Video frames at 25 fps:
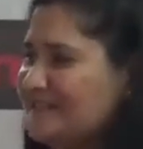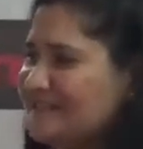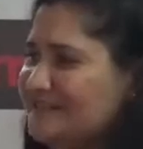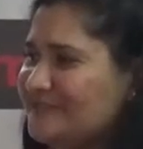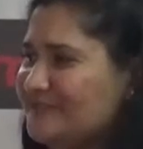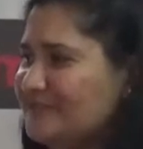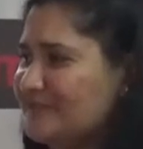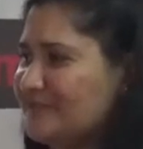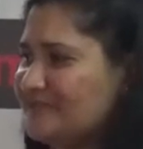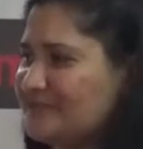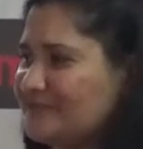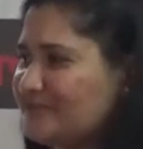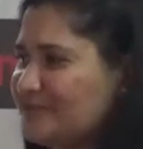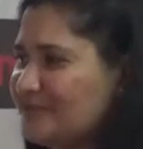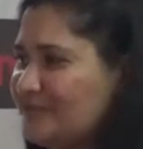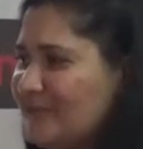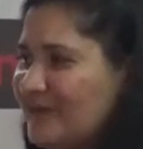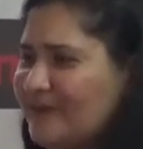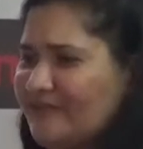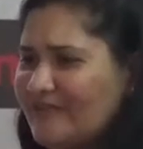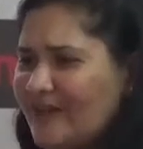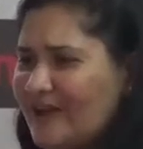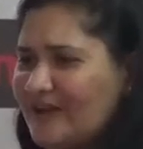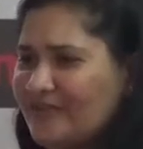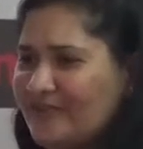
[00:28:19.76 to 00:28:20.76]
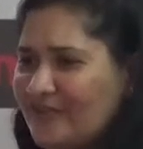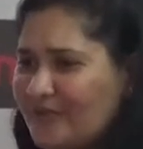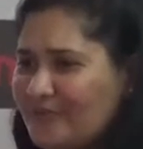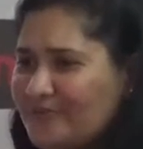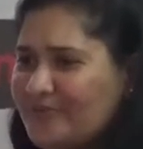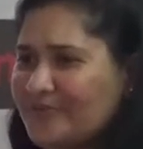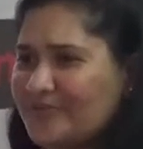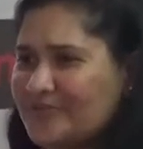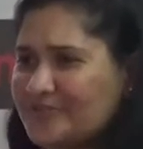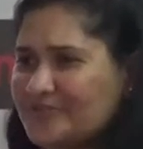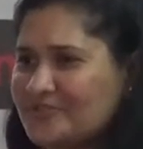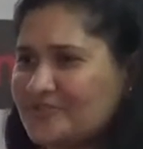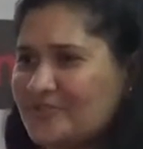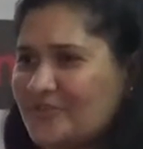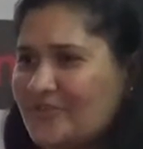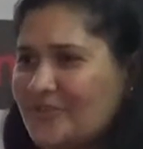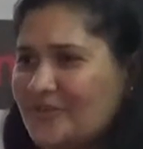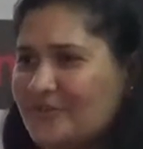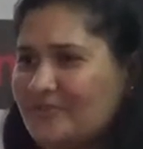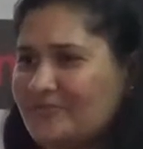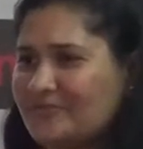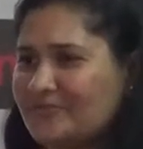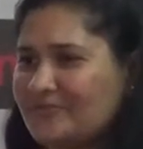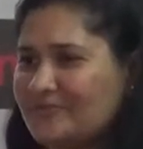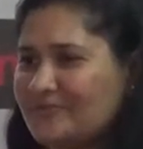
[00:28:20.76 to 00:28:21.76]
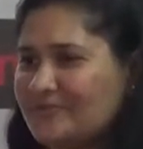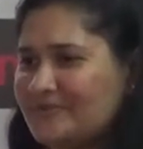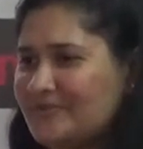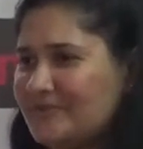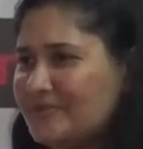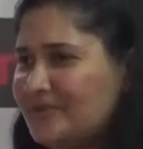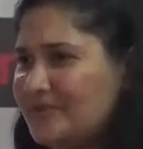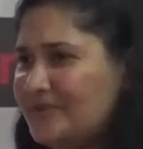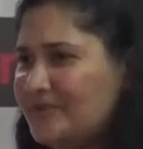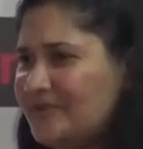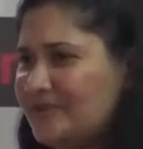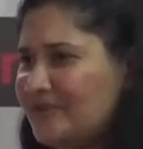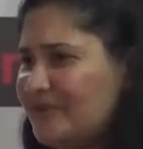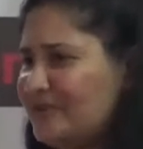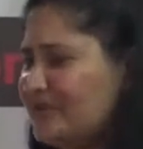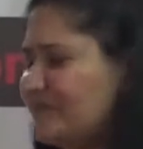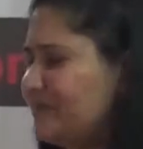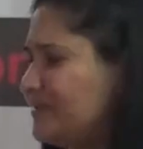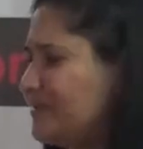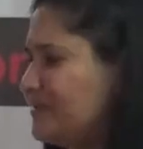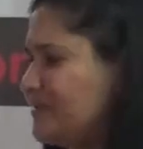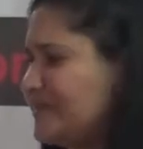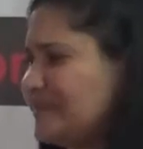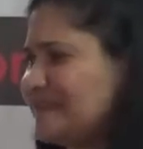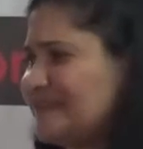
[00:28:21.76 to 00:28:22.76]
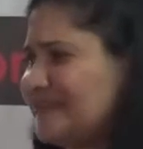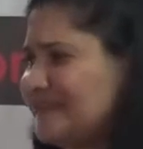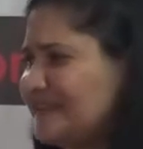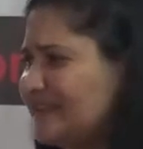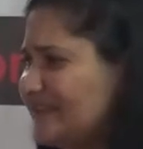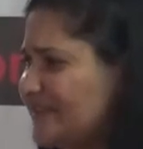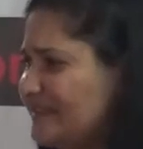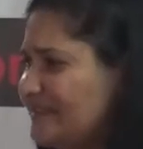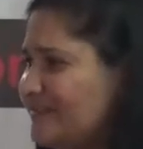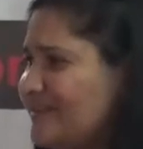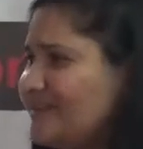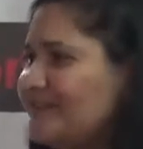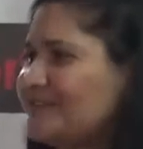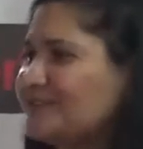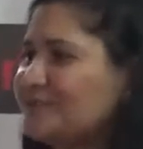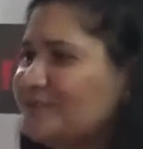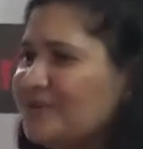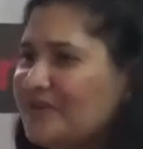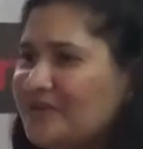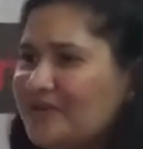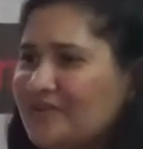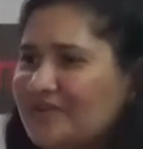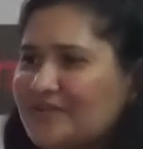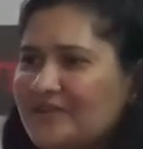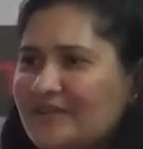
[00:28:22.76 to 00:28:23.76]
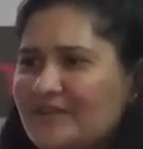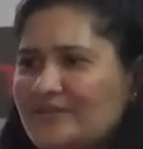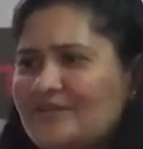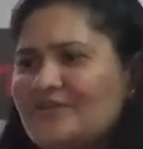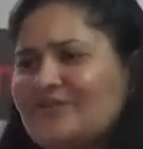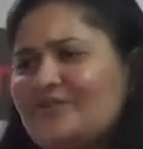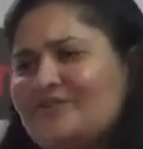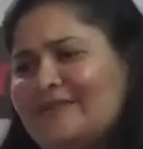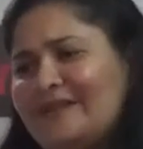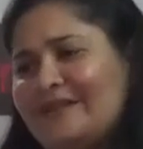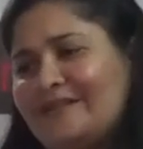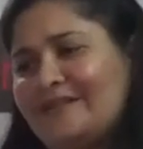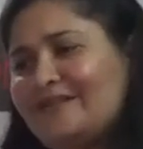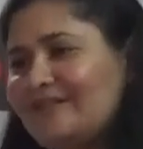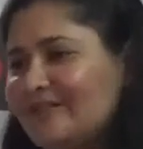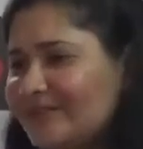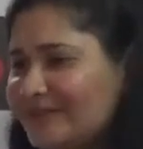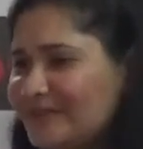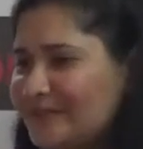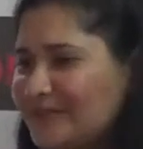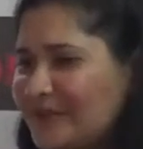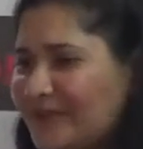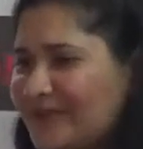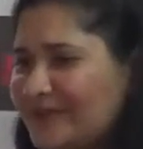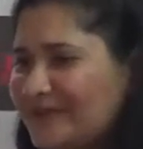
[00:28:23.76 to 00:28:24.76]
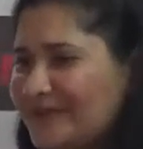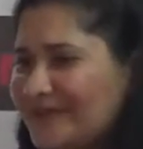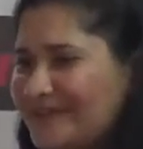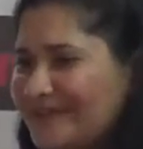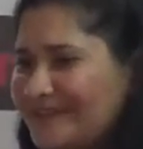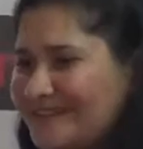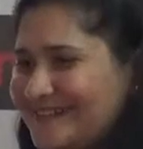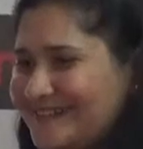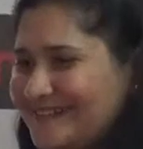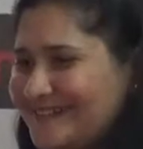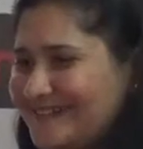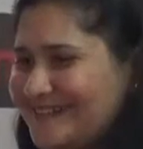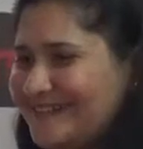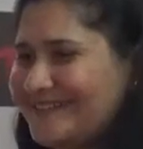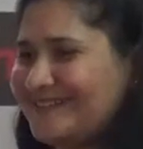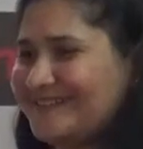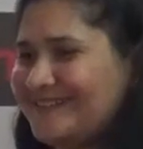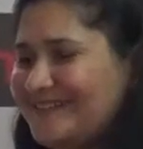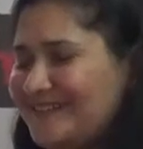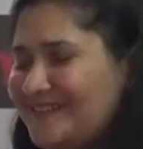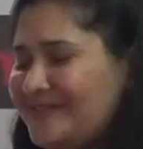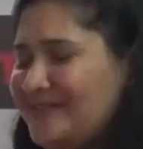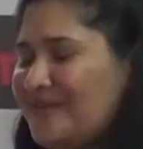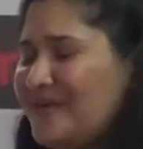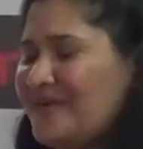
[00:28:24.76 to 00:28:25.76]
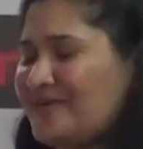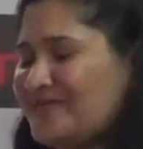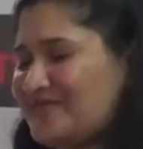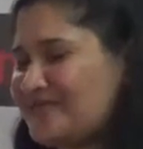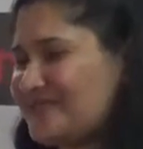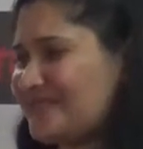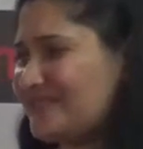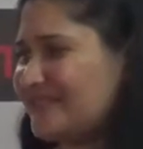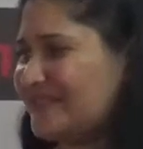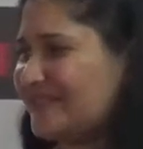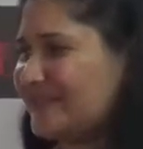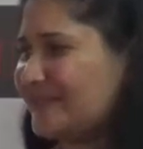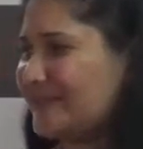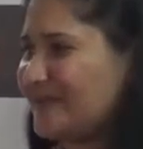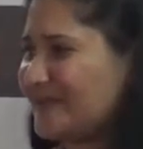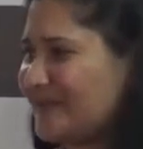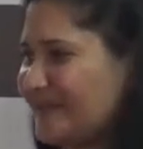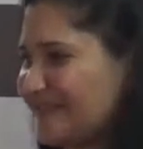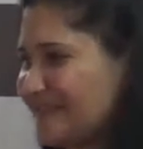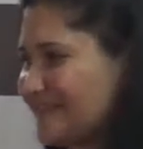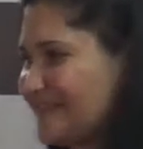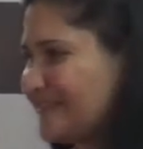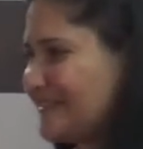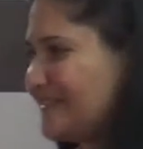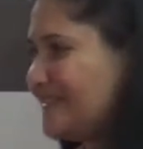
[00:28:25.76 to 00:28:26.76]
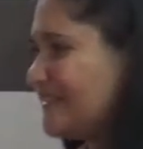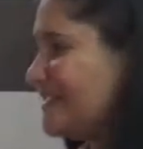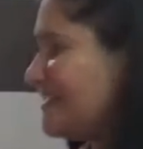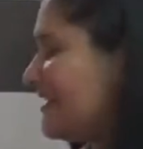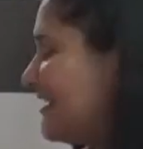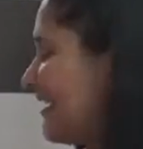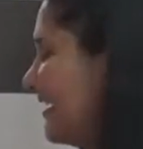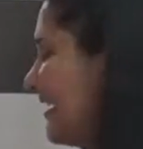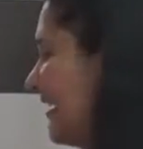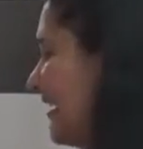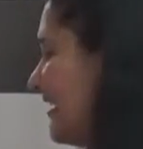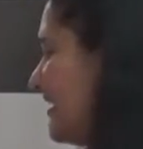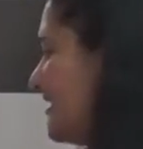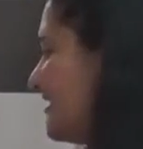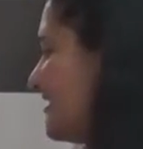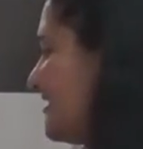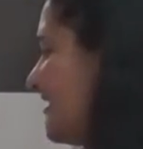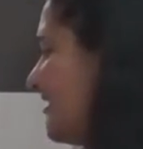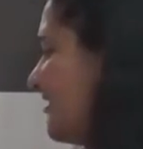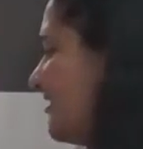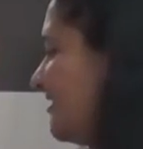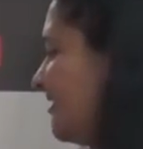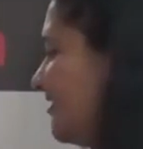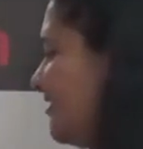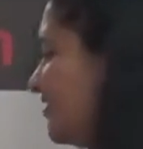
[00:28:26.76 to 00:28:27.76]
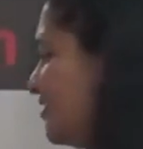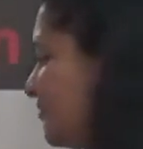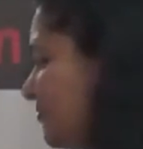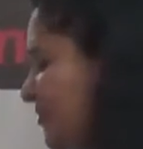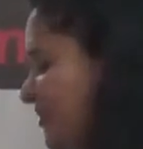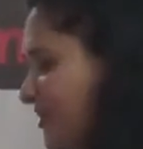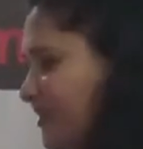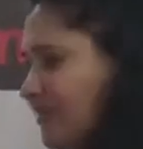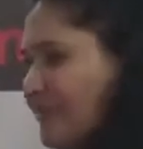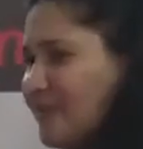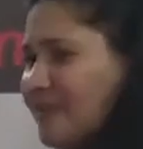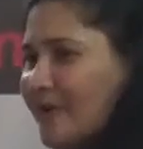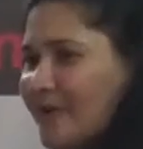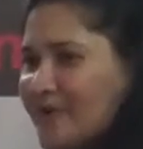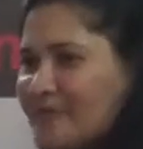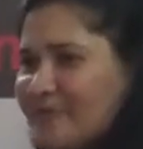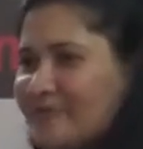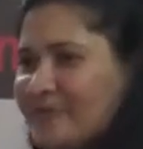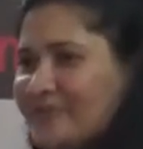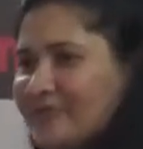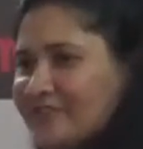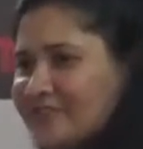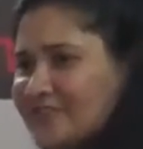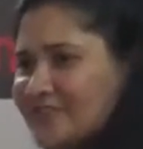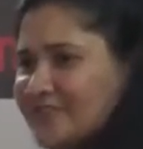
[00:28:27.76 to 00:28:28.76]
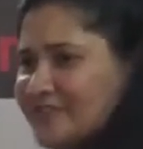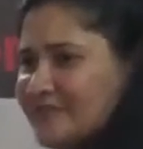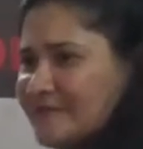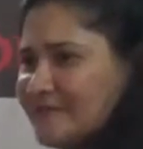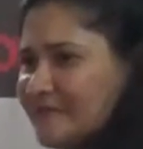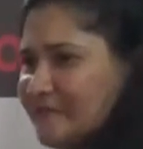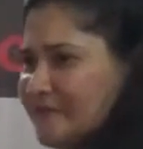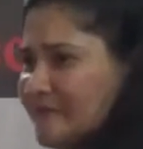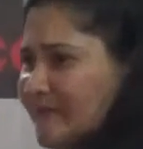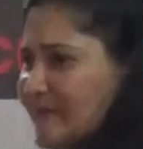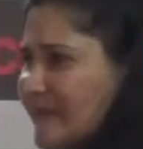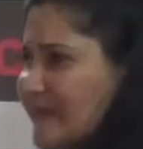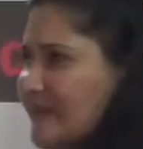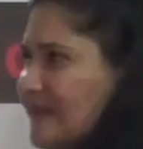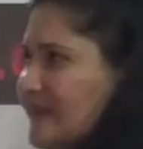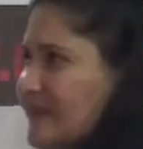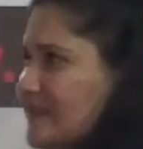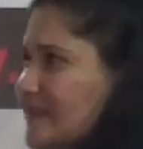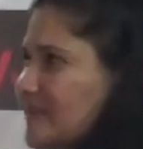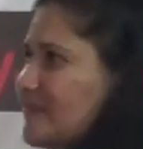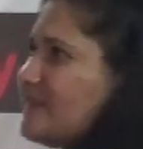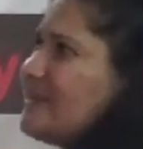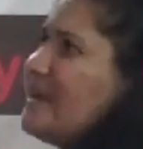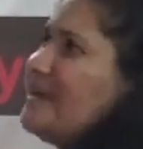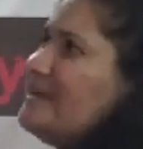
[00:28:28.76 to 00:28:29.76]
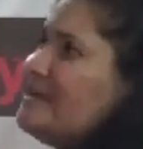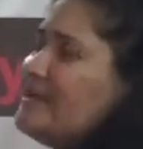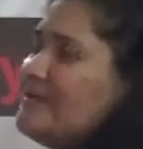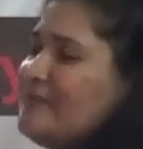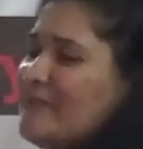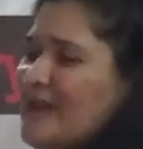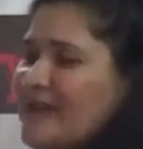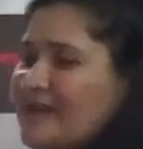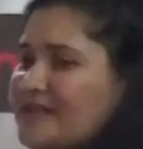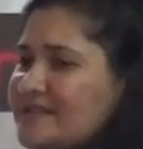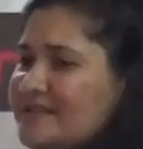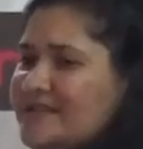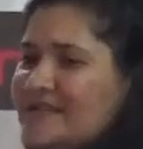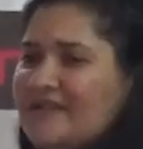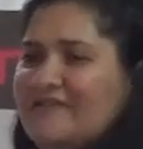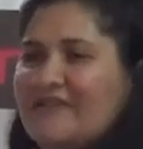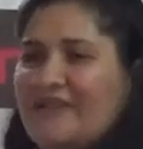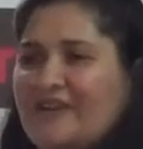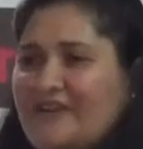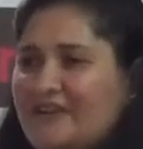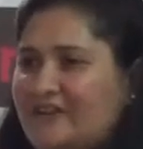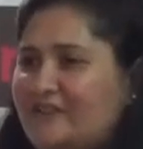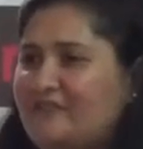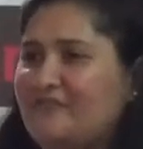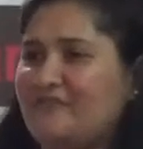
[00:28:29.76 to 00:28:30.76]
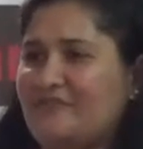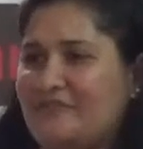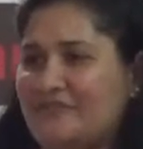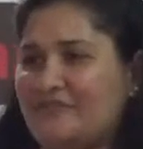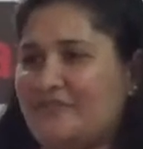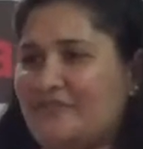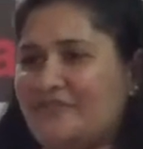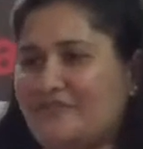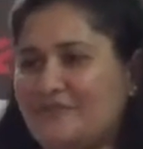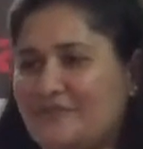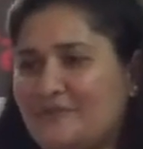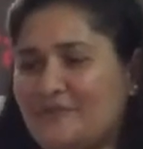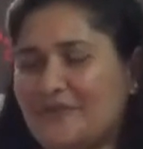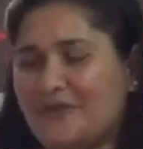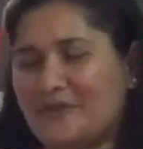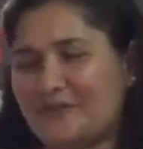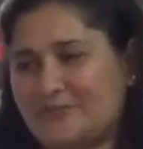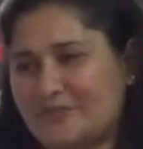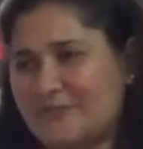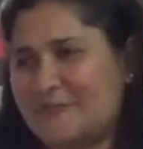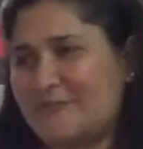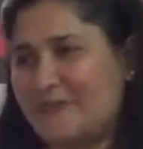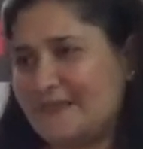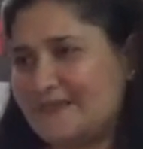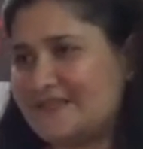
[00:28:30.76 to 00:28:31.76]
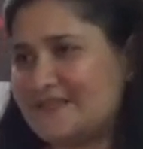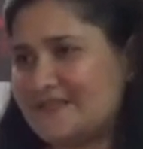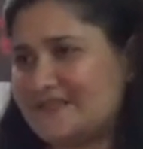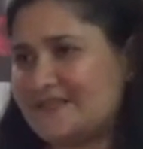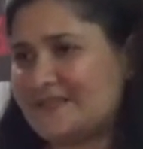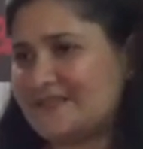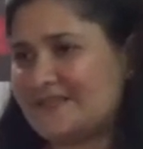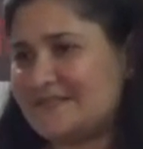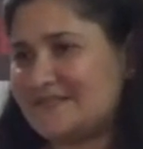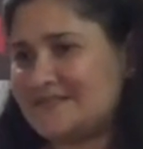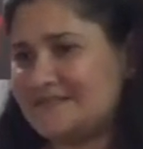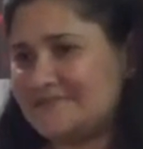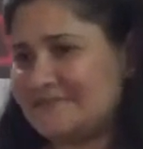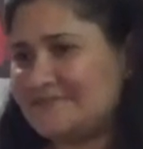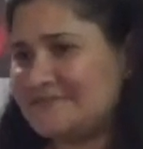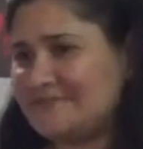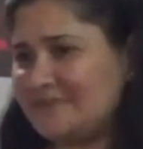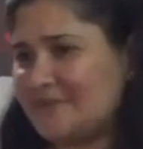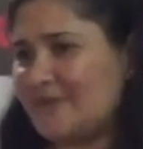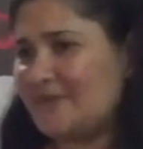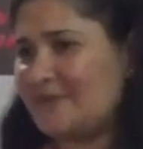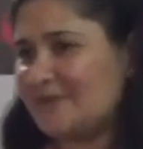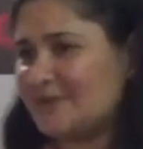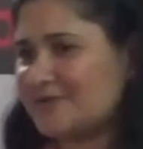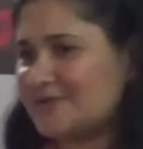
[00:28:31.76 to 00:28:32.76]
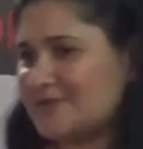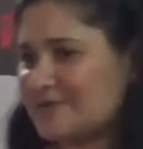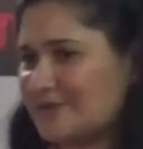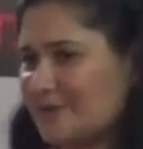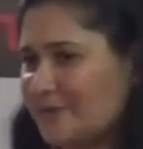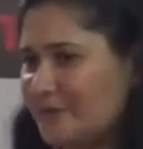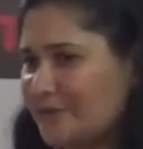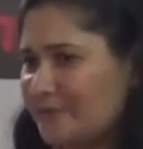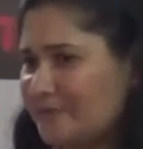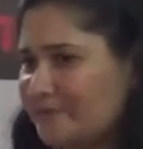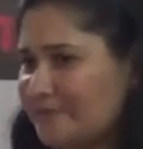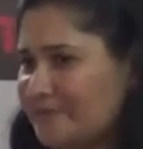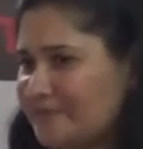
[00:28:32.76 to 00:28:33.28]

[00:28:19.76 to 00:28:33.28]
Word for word: 12-hour corporate job. A lot of them are saying they'd rather work on their own and earn whatever little they earn, and not really look at getting stuck in a typical corporation. So their demands are very different of a workspace also.